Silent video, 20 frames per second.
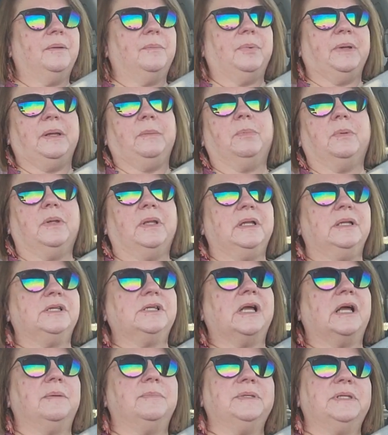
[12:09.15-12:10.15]
people in
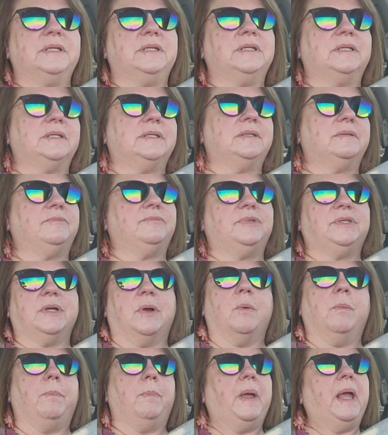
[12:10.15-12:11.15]
jobs that just
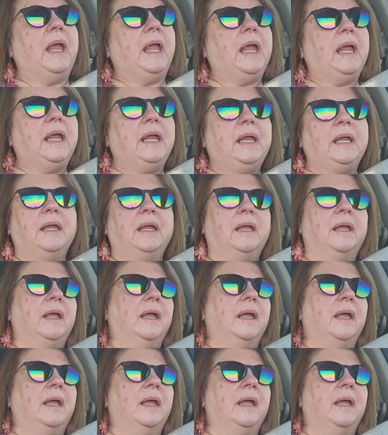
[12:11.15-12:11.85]
don't pay.